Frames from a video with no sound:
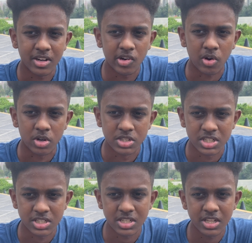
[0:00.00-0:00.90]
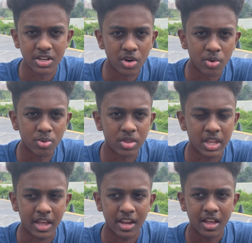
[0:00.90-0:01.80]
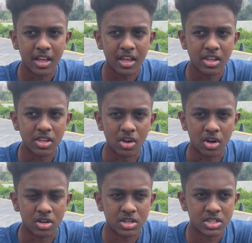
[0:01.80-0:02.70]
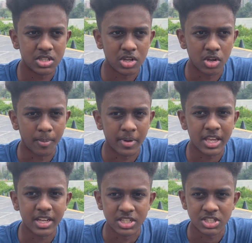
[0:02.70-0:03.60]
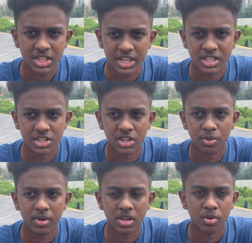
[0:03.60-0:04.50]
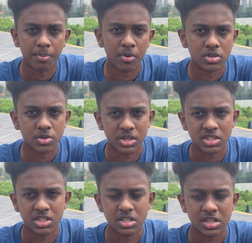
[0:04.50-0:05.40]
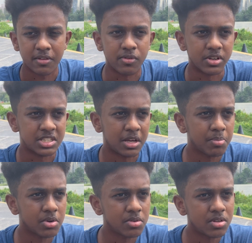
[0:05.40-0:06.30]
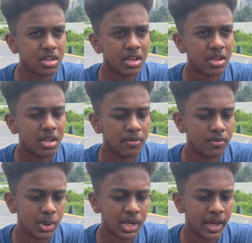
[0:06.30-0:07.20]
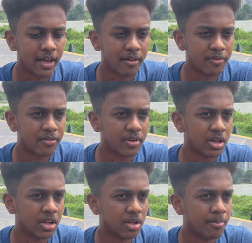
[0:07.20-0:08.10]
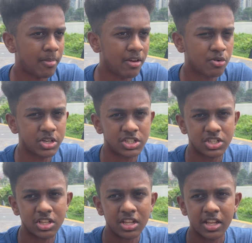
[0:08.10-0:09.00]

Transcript: consciously know that you're making a change in the way you approach questions. Like for example, if you have a math question